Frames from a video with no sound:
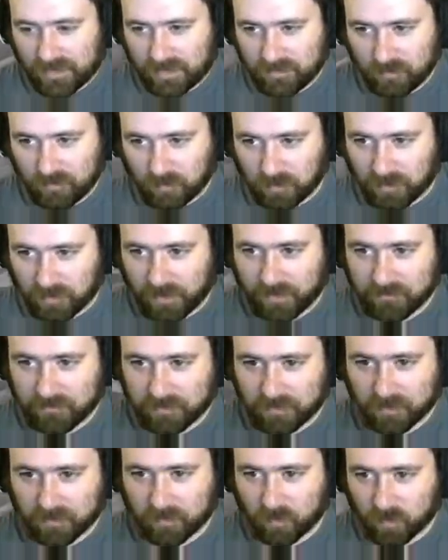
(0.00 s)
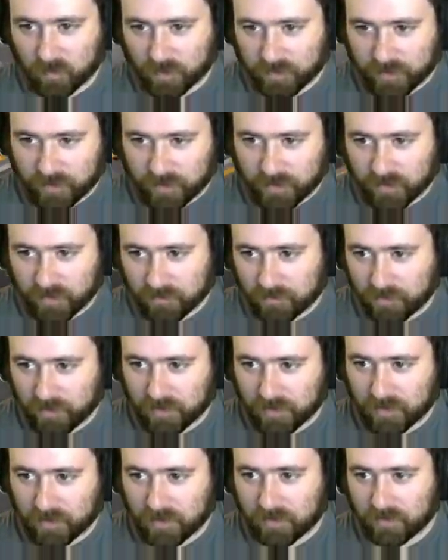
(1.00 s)
We'll have to work on
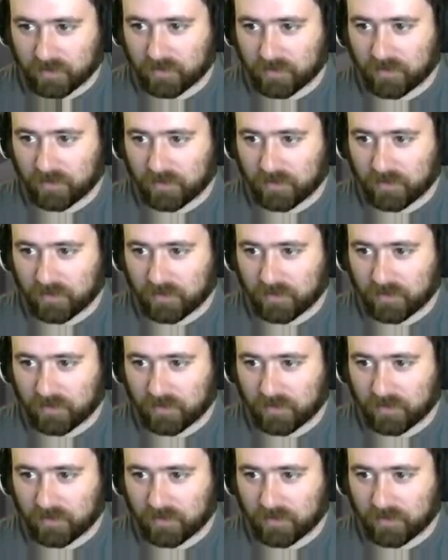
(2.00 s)
putting our